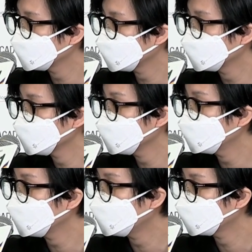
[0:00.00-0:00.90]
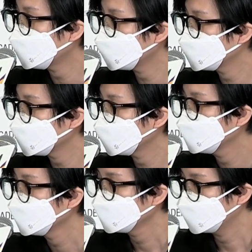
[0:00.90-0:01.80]
to the teachers. So
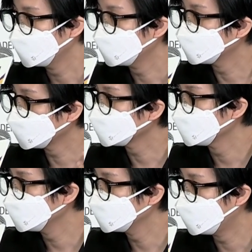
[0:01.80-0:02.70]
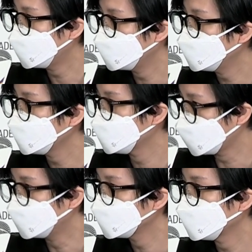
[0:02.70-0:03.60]
after listening to Ms. to Ms.
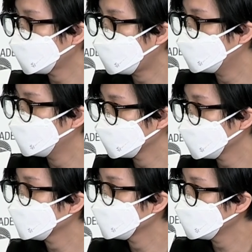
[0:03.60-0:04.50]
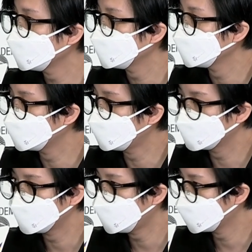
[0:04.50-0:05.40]
Chen, so this type
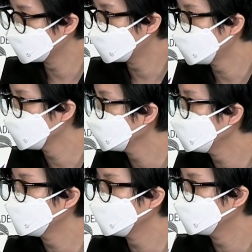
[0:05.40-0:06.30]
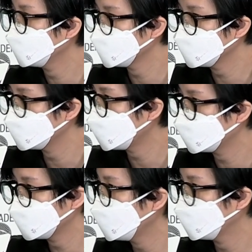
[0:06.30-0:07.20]
of uh, teaching, experiential
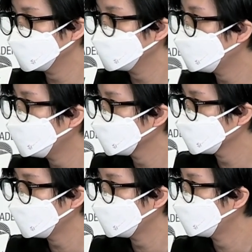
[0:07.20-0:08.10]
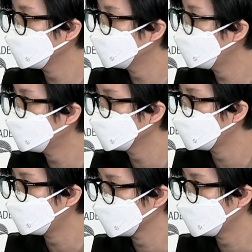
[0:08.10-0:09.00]
learning, or design thinking, these courses,
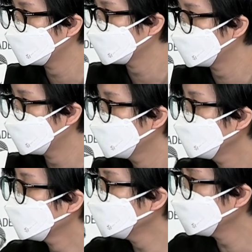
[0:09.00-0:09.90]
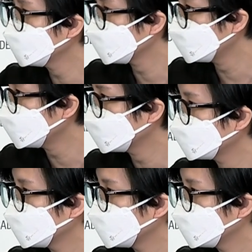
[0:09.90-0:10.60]
so they are able to